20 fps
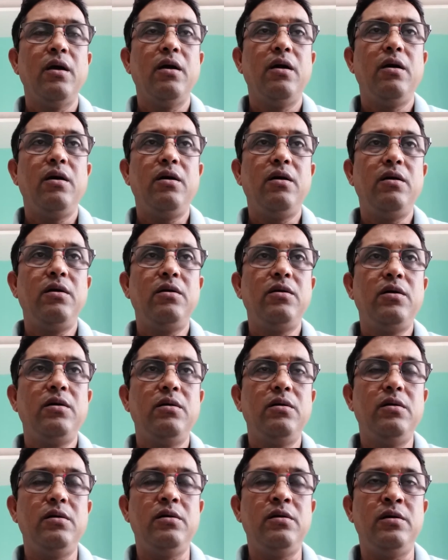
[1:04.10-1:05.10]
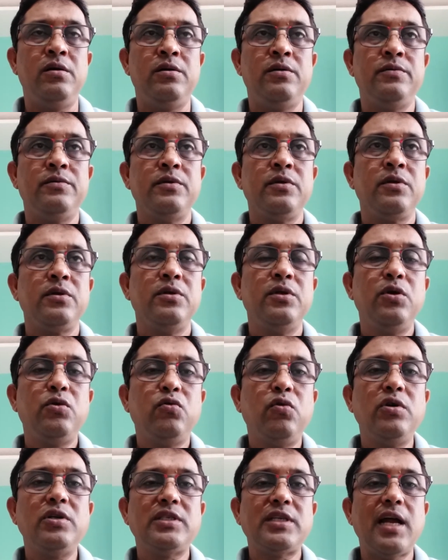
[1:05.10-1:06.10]
The
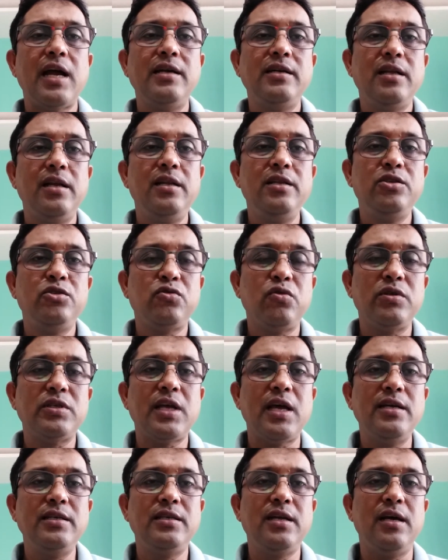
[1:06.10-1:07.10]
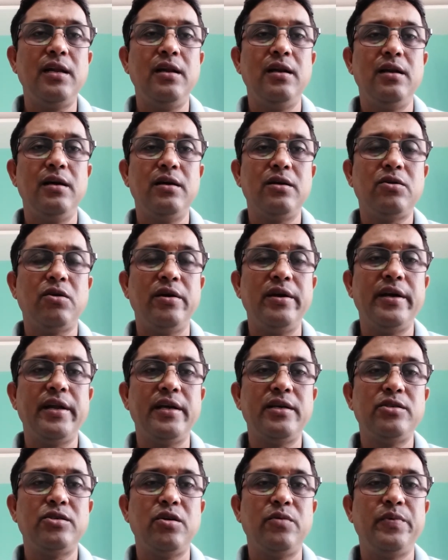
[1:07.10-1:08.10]
course title is Societal
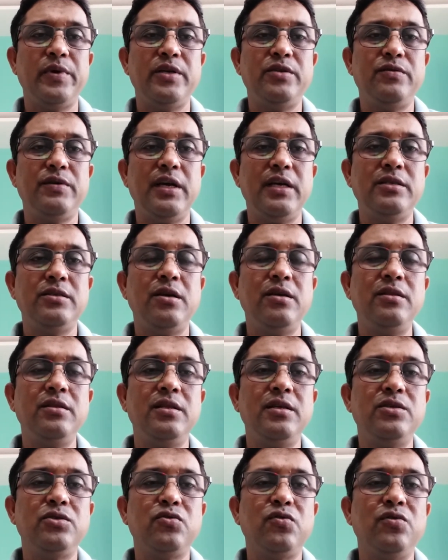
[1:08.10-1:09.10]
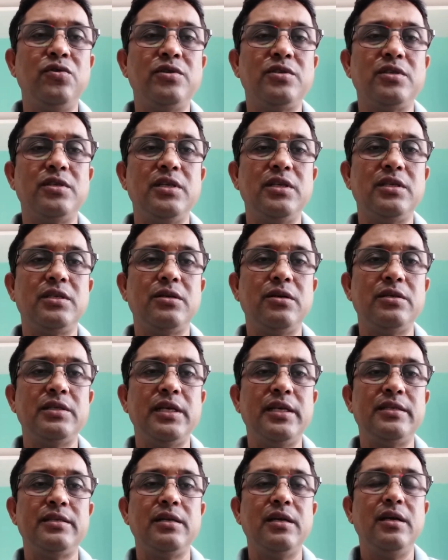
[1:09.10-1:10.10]
Context of Education. This course
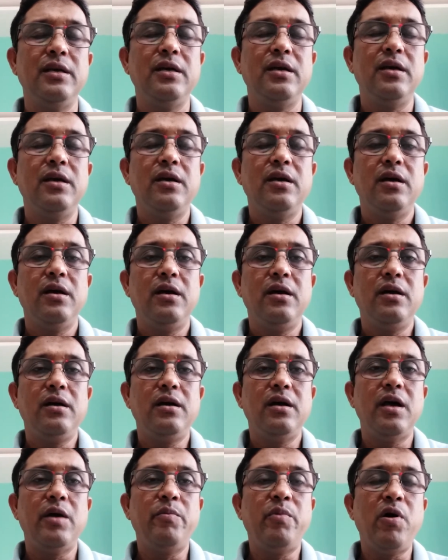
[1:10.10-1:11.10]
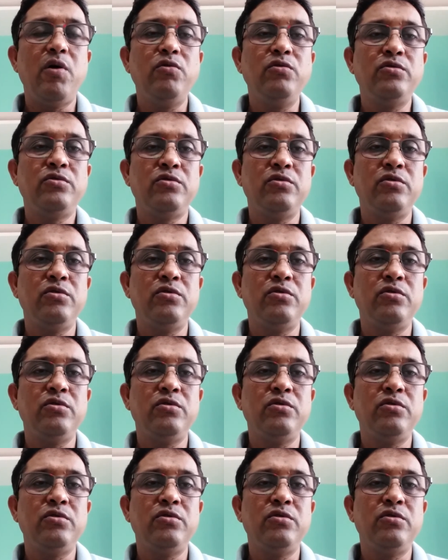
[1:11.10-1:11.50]
discusses about